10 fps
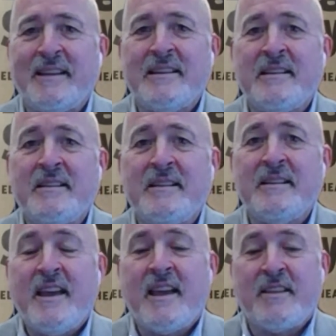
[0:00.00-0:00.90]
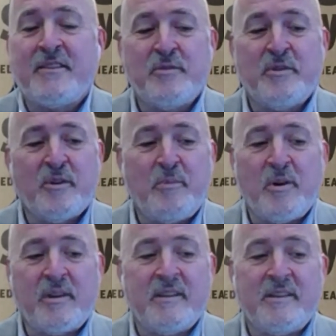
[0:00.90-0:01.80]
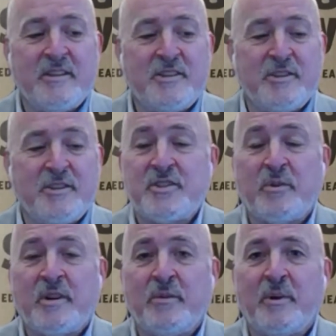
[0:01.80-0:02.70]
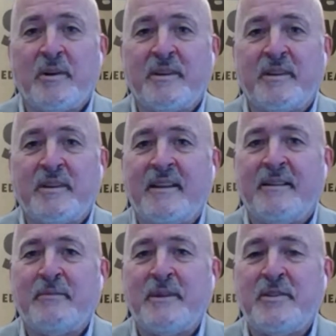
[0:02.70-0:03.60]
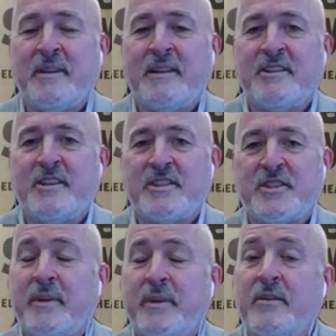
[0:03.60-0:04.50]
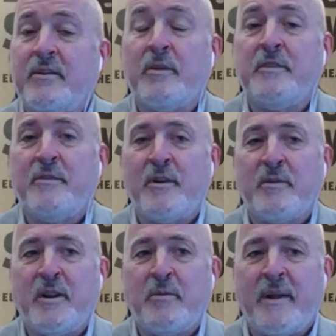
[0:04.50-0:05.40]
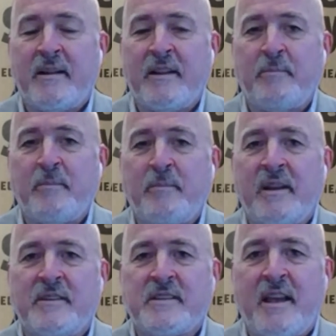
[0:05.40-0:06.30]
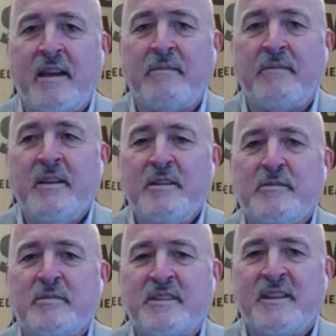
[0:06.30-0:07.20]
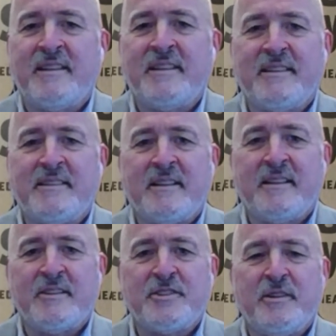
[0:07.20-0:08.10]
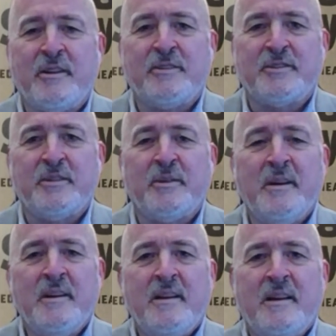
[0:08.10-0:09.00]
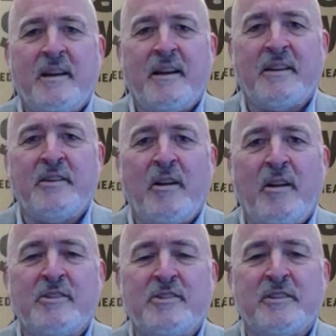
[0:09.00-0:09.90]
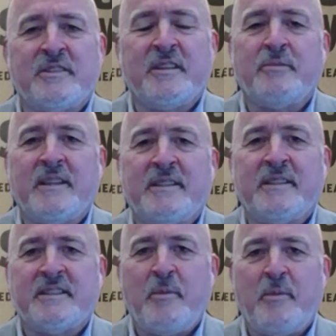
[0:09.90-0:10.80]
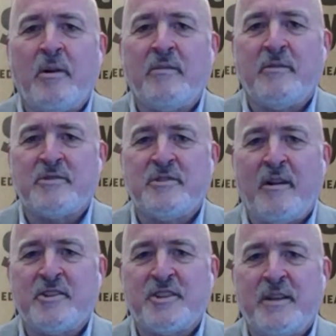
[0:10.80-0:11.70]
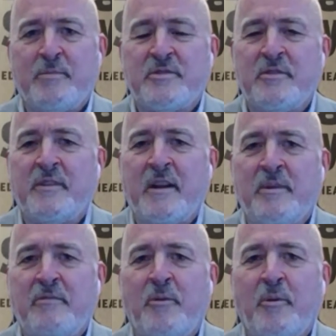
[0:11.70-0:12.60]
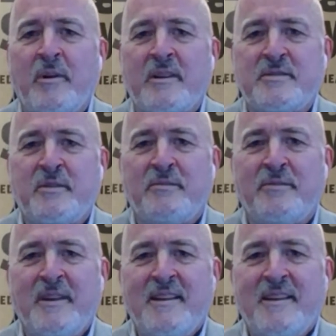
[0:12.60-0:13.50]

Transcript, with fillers: uh, and through her book, Indigenous Storywork, uh, when you get a chance to read it, or if you've already read it, like many of us have, you'll see that uh, she also acknowledges and raises up all of those knowledge keepers who come before us, who've